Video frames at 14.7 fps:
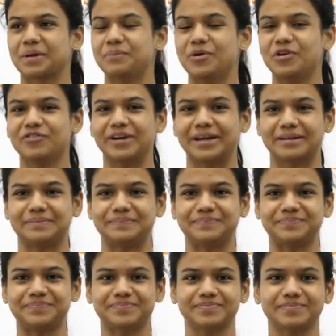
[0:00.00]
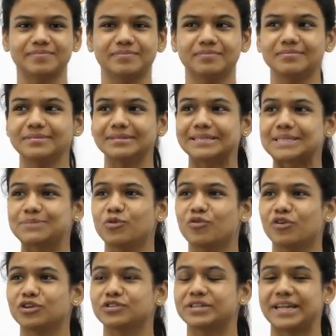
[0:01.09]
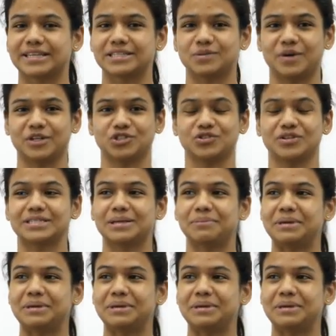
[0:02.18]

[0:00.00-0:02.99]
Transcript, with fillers: Perfect. Let's move on to the next question. Is